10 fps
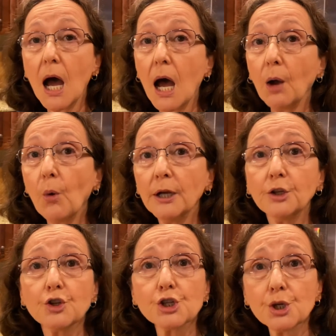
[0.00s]
I wanted
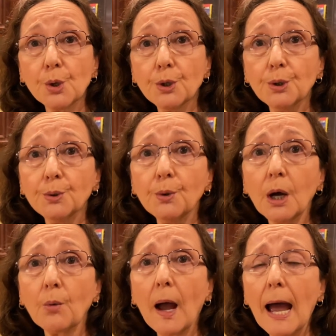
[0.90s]
to show you
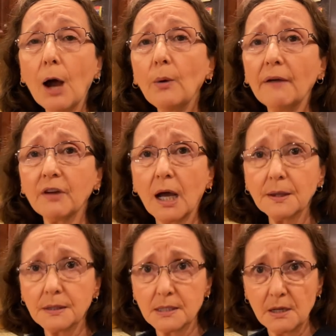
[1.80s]
how I
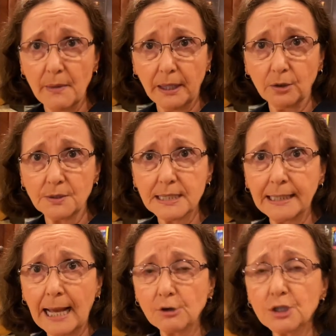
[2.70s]
cut the tomatoes, and
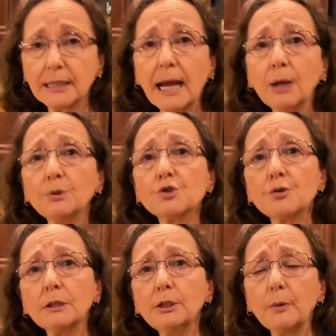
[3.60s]
actually I would
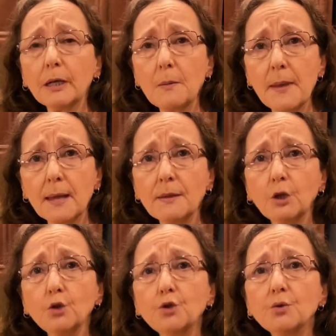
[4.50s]
strongly recommend that
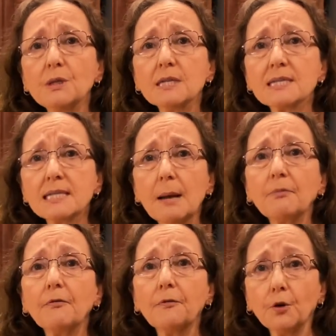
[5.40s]
you do this
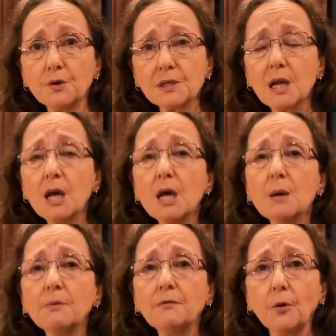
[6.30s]
step first
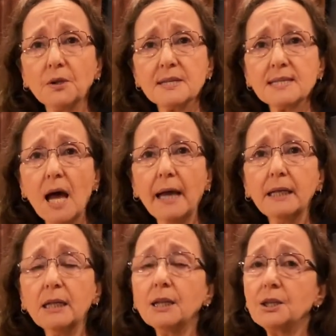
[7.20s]
before
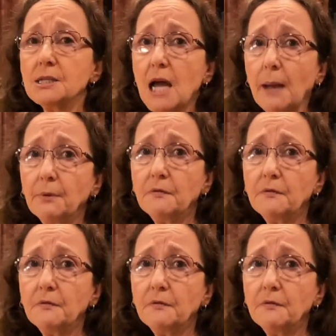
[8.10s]
deciding the type of